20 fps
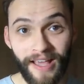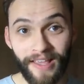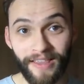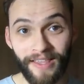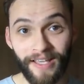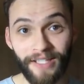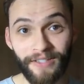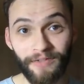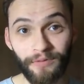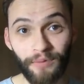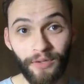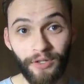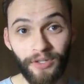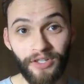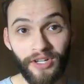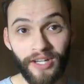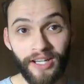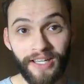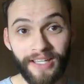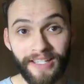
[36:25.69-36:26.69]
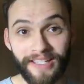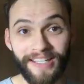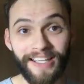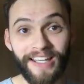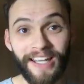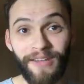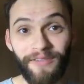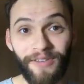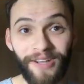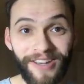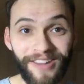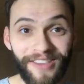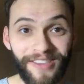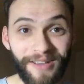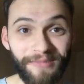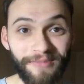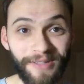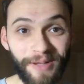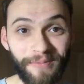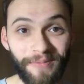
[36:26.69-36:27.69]
Thanks for watching, consider giving it a
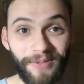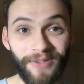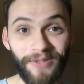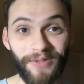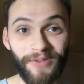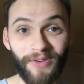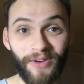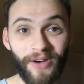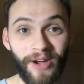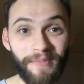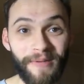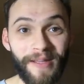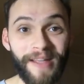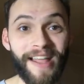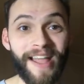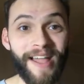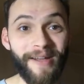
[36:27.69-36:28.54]
thumbs up and subscribing,